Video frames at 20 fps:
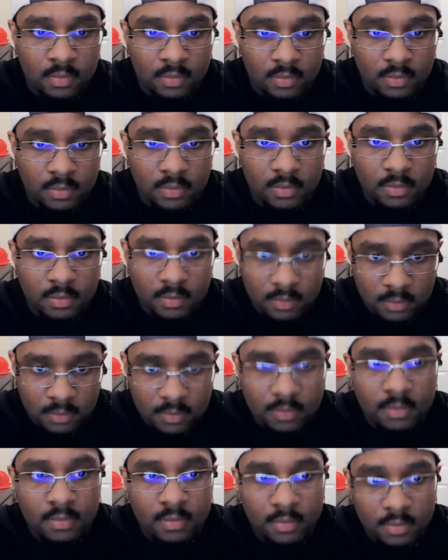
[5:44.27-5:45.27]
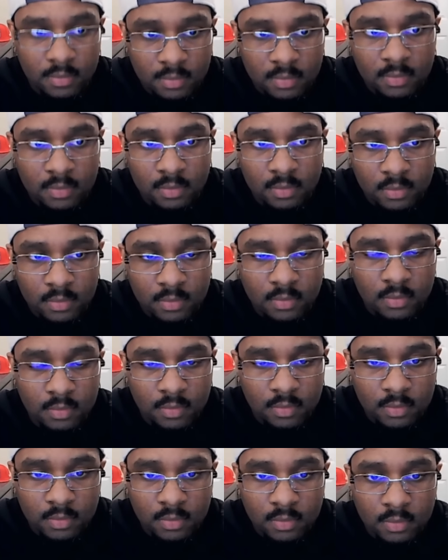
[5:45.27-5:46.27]

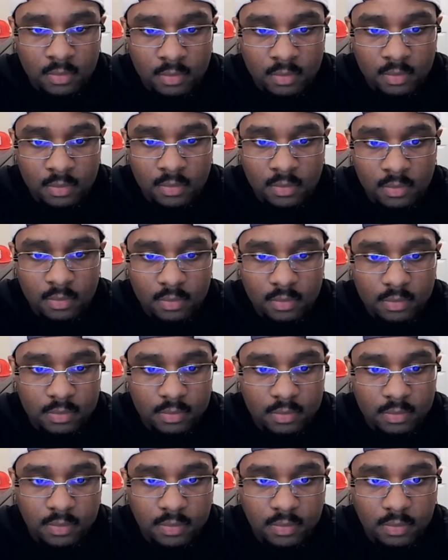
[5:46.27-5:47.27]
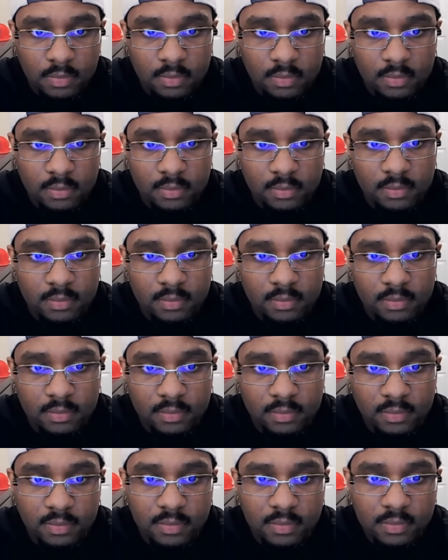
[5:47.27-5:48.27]

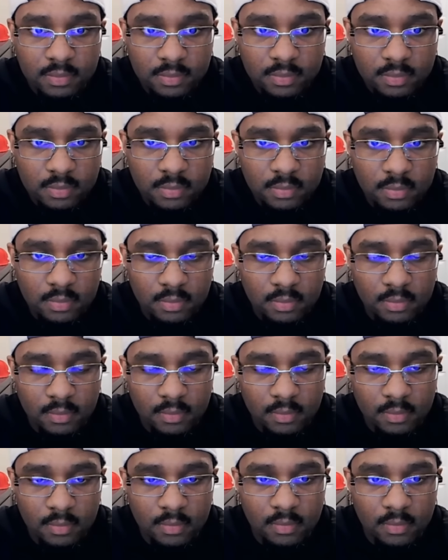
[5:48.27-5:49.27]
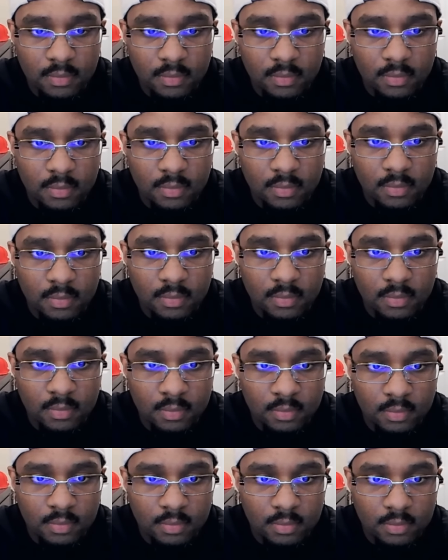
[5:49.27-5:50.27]

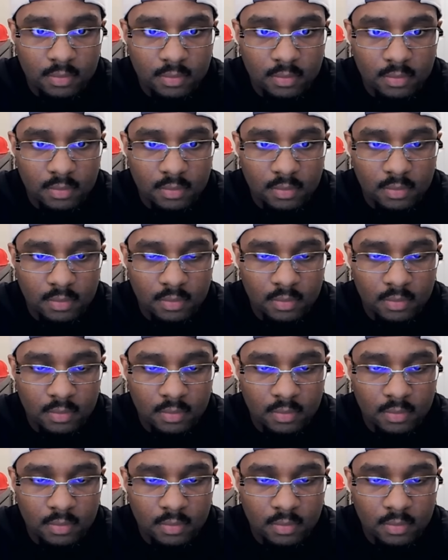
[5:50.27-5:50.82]
(not speaking)